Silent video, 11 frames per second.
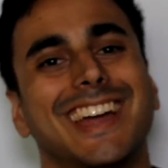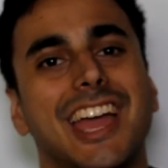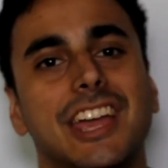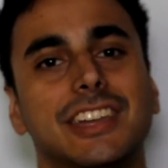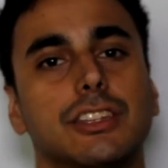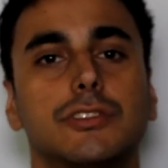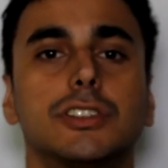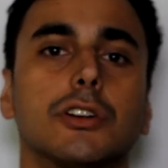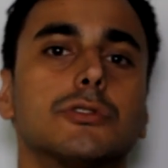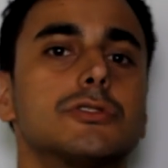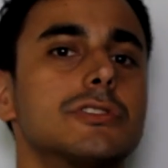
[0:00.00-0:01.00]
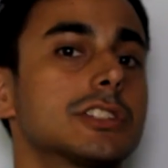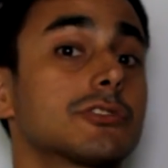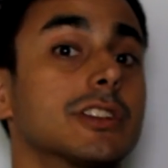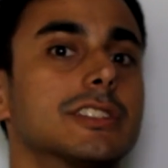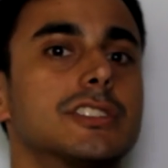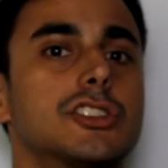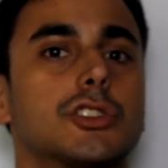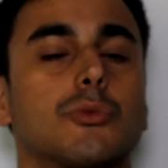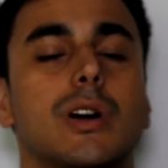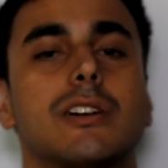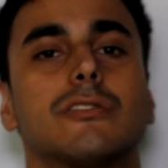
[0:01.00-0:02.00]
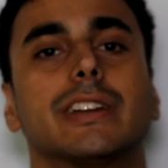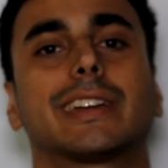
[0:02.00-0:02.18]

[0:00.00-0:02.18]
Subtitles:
And if you don't do this transition well,